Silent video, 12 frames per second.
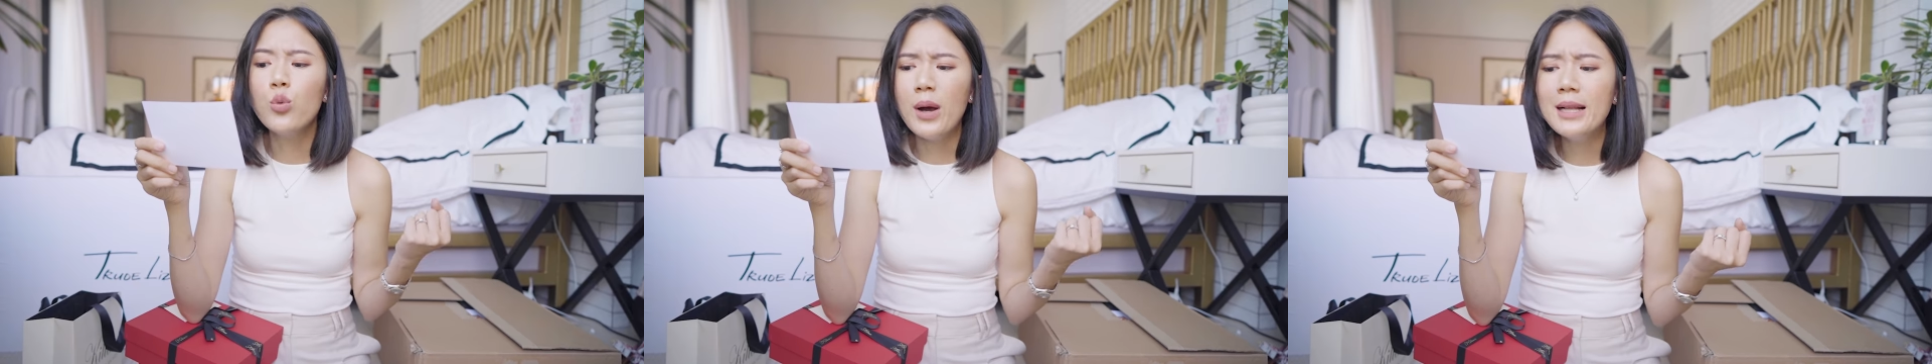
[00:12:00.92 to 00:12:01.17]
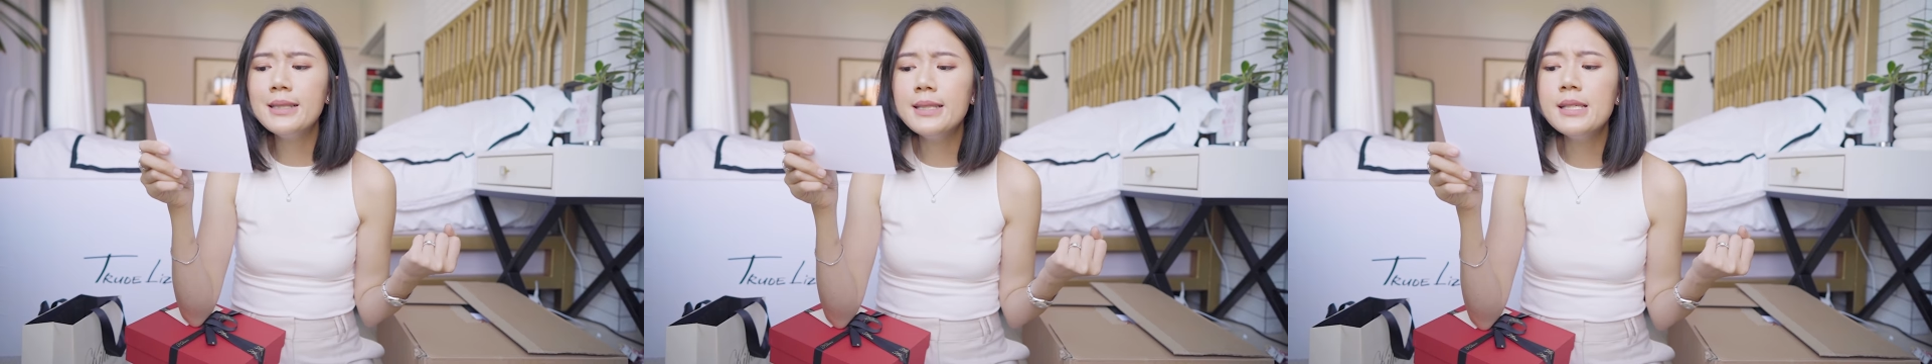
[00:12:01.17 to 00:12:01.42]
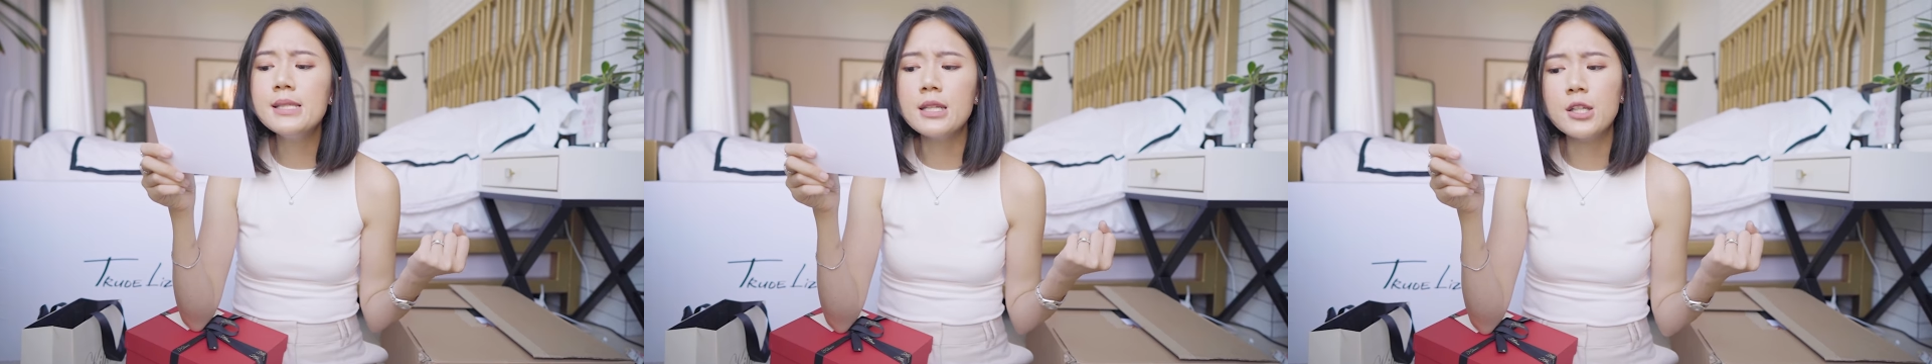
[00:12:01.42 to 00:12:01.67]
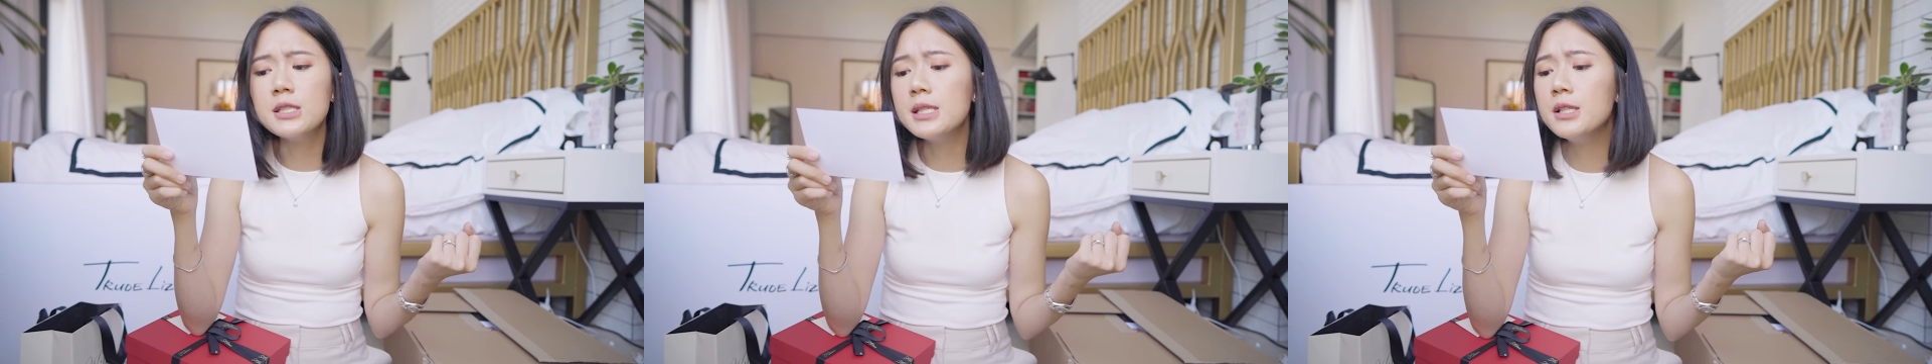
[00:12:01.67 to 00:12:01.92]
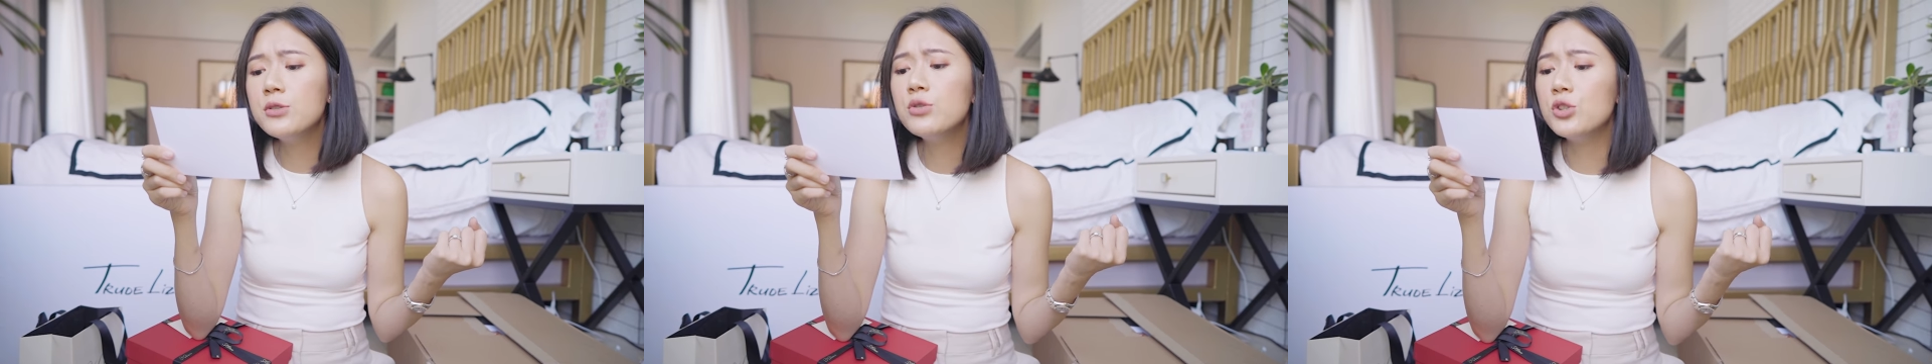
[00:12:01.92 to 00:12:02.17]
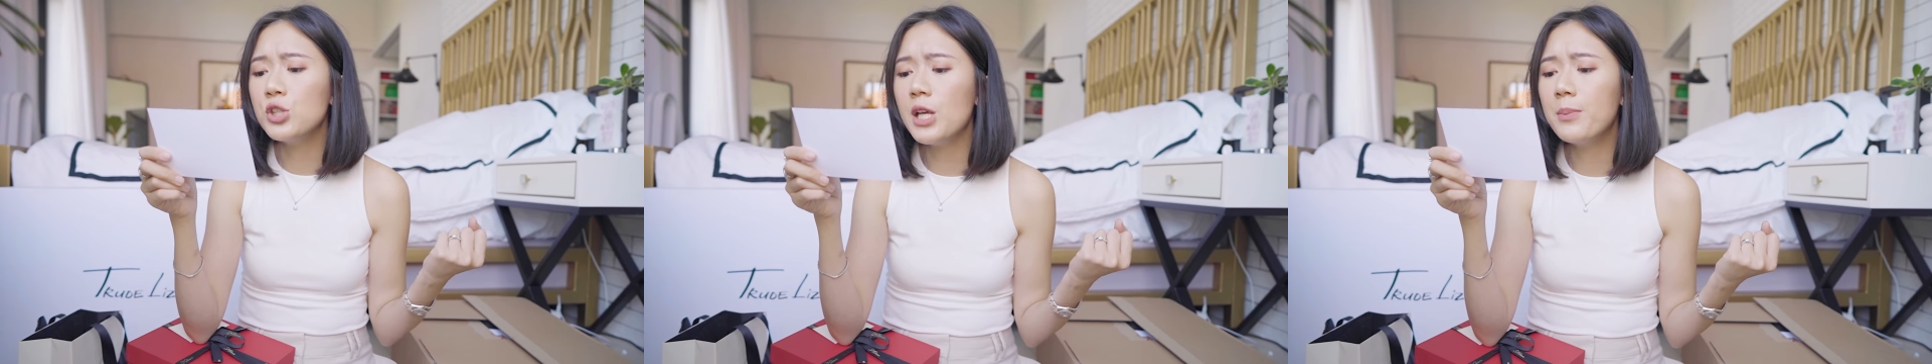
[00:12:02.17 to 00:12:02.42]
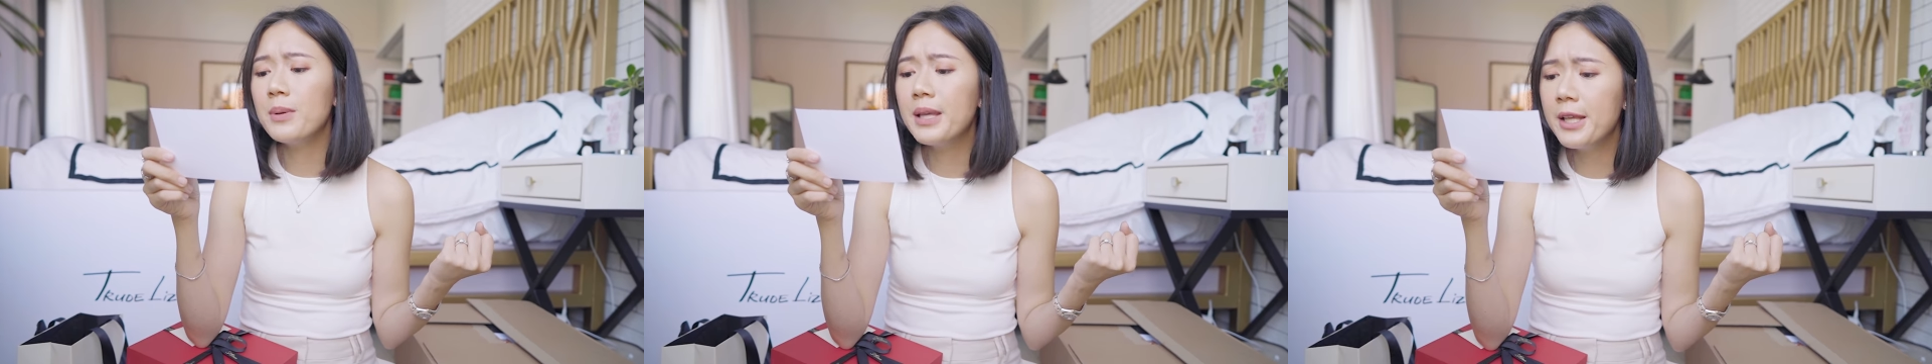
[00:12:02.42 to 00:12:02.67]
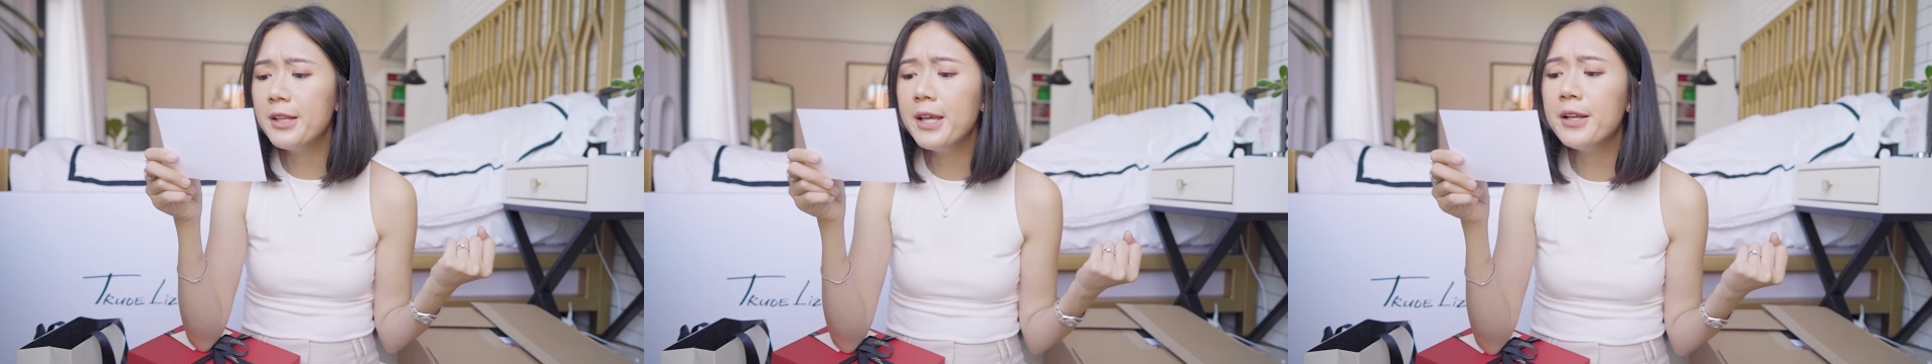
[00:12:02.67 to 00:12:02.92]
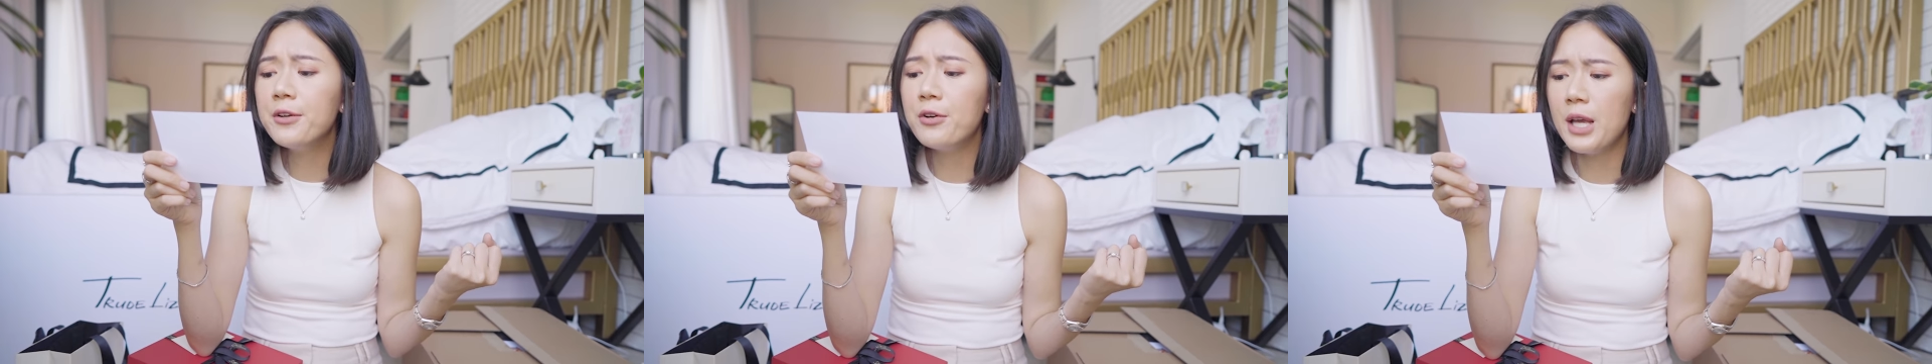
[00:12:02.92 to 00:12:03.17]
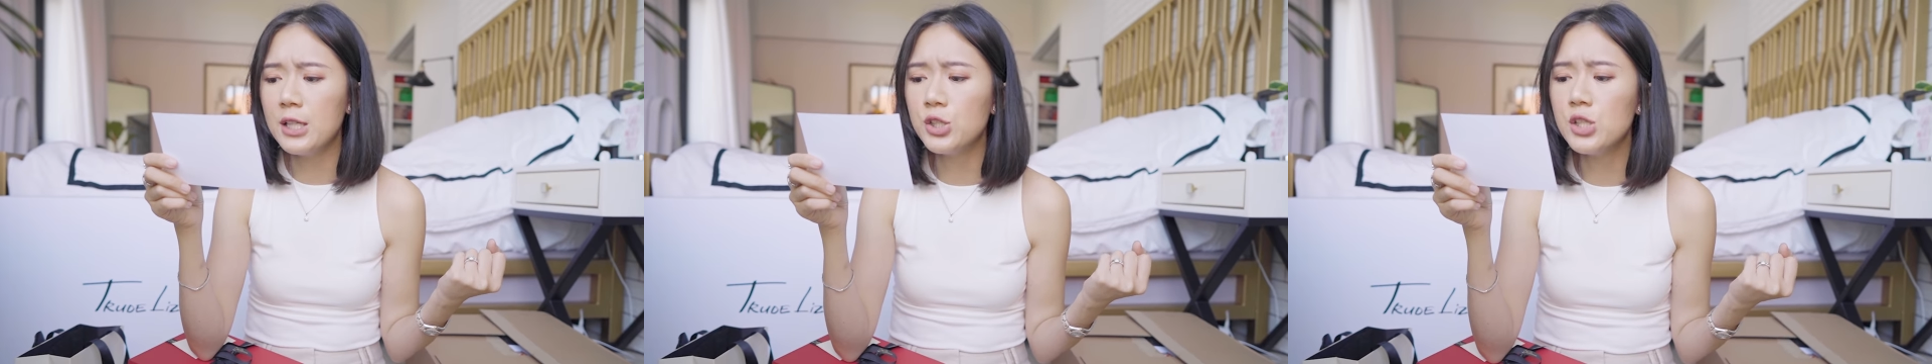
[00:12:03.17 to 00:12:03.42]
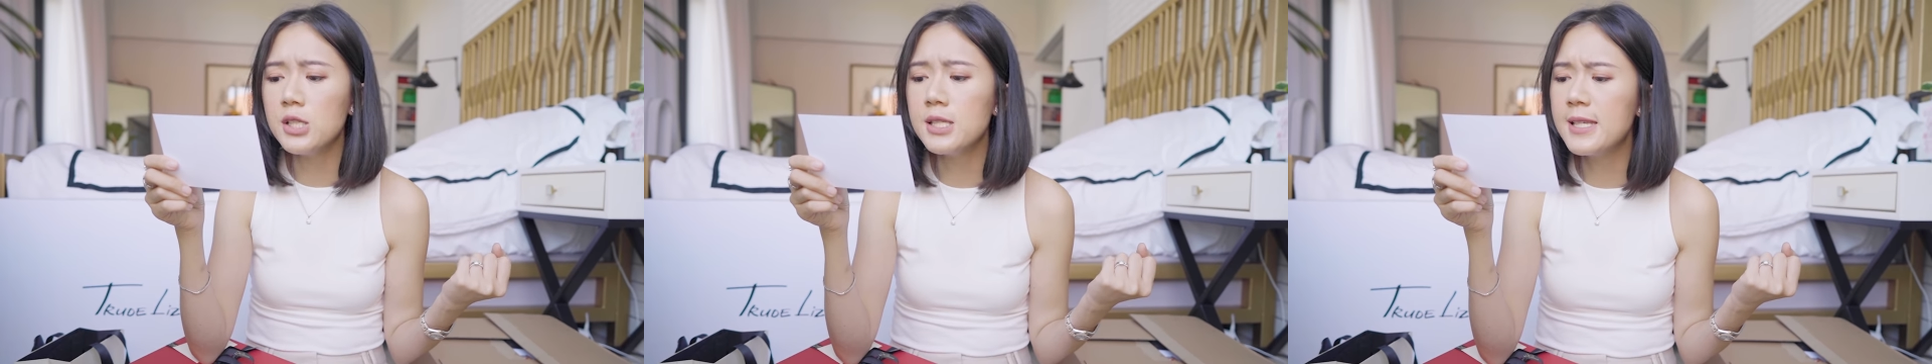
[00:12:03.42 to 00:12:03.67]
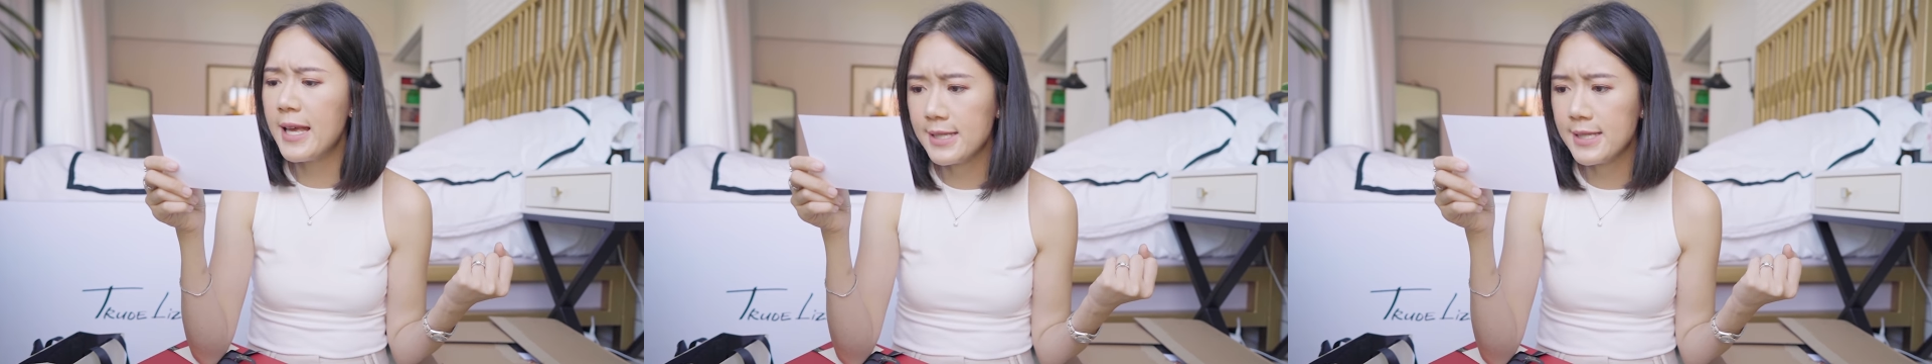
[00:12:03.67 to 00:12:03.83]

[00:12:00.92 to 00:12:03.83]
Dualities that continue to shape Kilian creations,